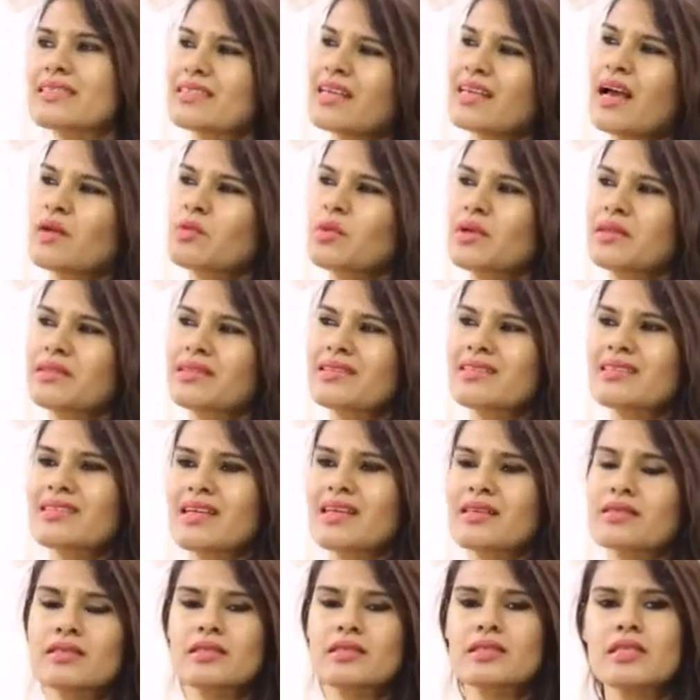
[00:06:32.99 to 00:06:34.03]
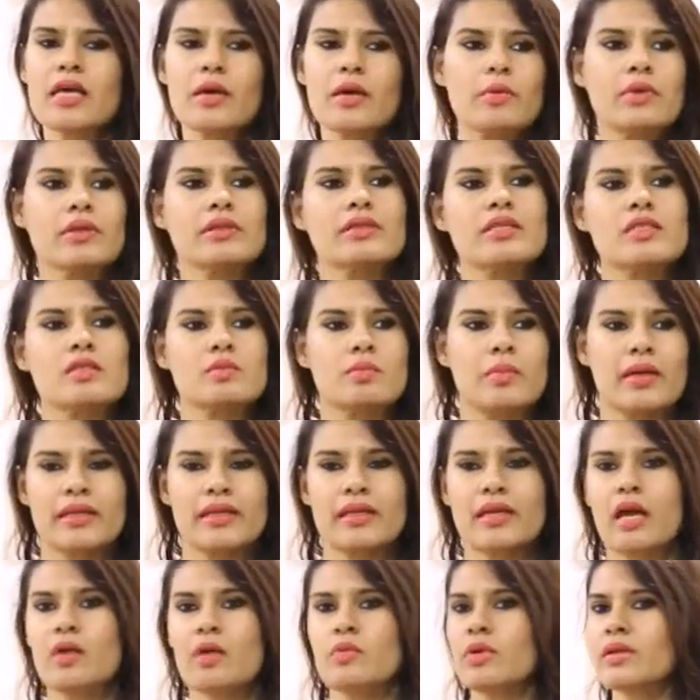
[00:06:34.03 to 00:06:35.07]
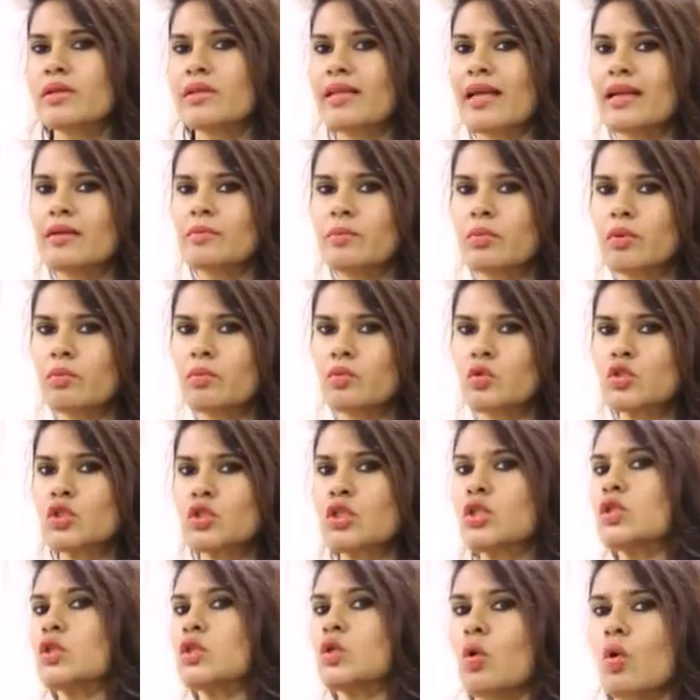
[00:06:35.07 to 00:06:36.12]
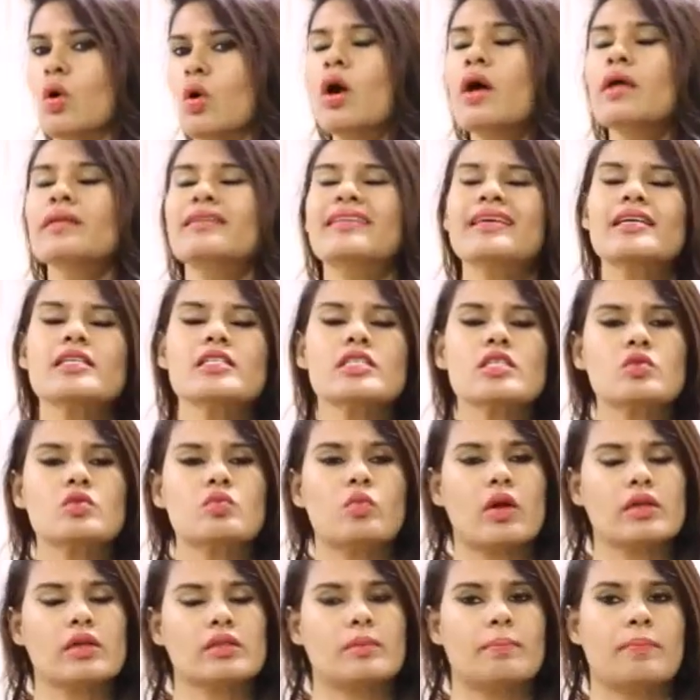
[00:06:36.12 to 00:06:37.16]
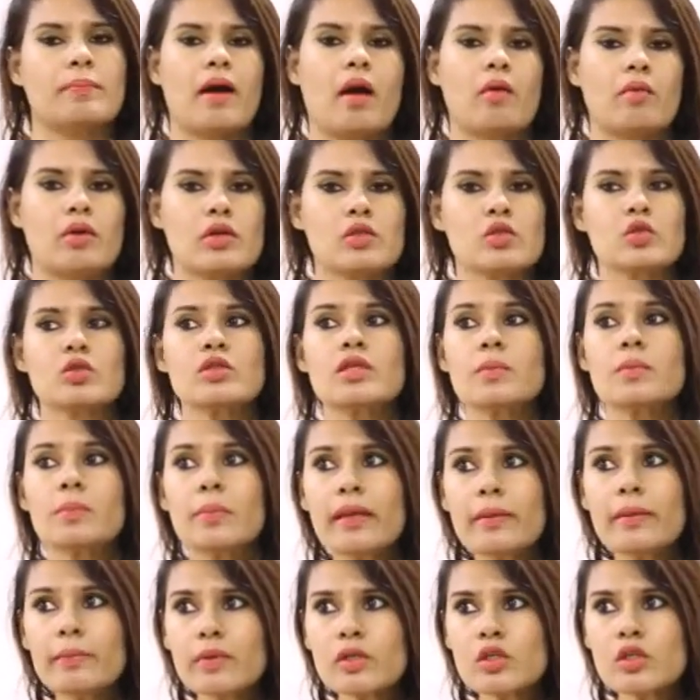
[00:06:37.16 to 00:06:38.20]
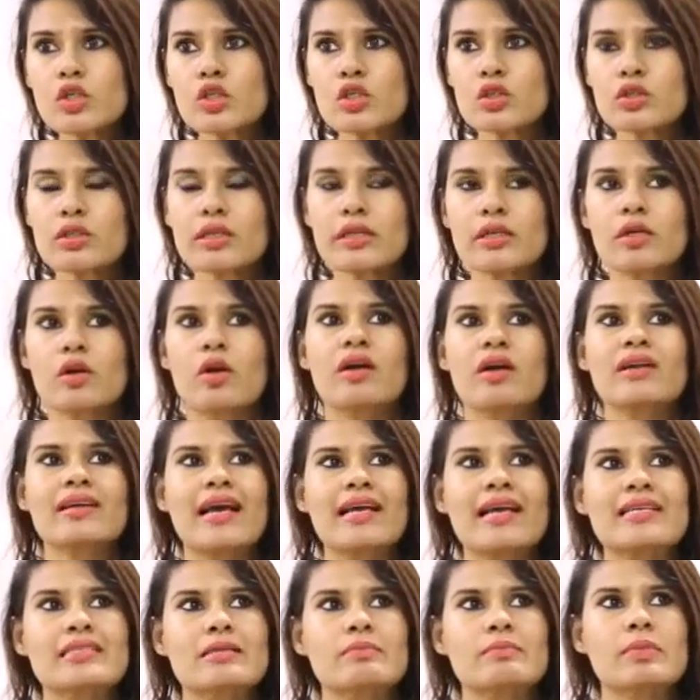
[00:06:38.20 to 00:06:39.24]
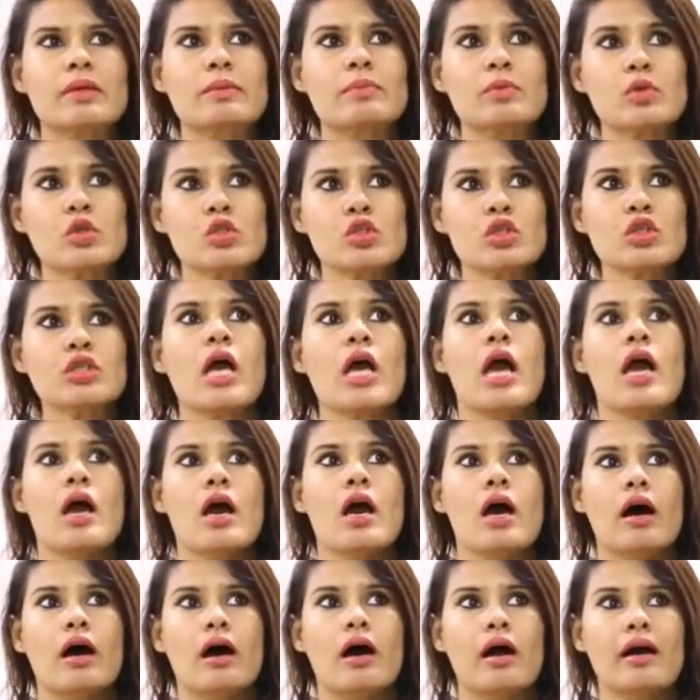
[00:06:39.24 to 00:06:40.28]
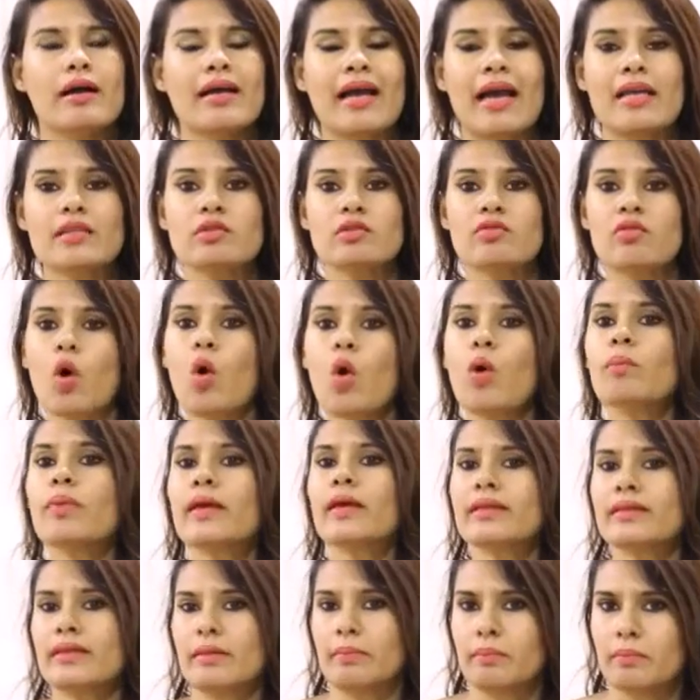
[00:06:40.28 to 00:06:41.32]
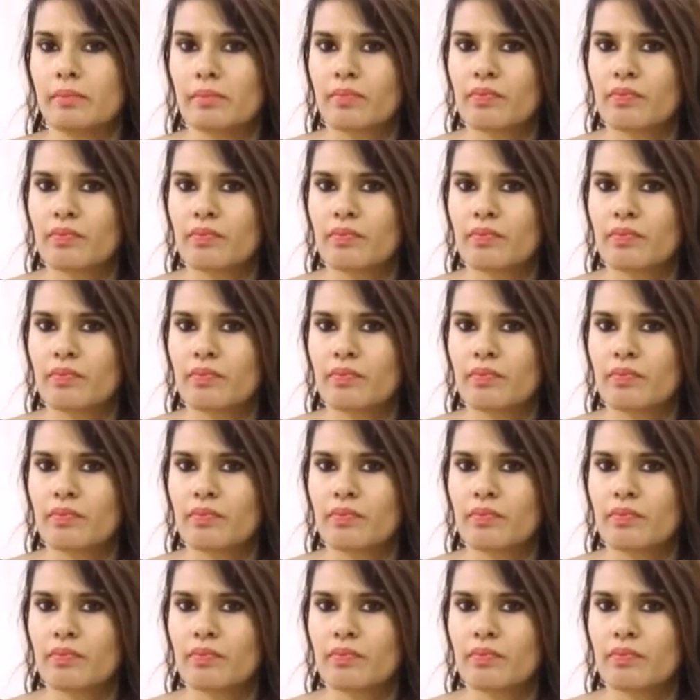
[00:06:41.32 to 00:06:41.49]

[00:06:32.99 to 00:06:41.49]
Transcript: I want this success, I want this money, I want that promotion. No, they just want the power, so that people should recognize them, people should kind of obey them.